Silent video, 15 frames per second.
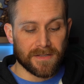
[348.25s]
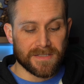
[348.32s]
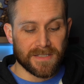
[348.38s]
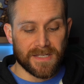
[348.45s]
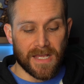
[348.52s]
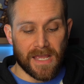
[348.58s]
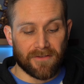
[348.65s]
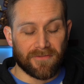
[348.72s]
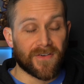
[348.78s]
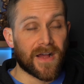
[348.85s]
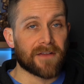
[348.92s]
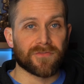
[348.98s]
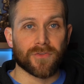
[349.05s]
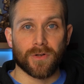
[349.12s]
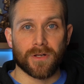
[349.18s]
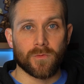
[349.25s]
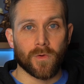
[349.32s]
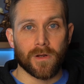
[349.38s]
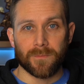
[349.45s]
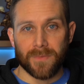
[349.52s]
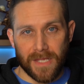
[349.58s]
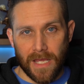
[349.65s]
Today at
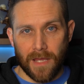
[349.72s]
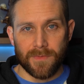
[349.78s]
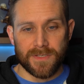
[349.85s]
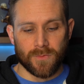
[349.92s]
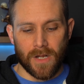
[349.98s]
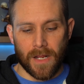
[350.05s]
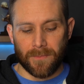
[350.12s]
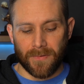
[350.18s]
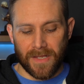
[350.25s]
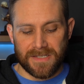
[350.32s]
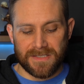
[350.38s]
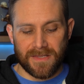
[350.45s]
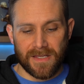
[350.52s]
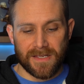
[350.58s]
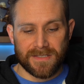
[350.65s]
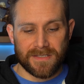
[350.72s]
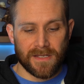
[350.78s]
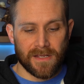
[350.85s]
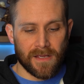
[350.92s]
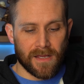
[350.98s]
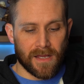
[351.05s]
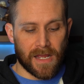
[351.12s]
5:31 p.m. is when I place this.
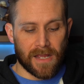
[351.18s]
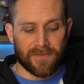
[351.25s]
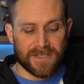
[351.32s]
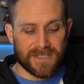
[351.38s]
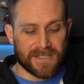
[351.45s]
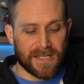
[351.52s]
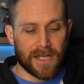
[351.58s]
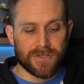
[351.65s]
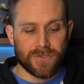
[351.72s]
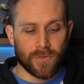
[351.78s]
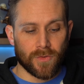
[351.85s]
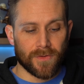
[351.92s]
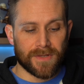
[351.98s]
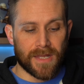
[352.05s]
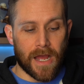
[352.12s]
I have it scheduled.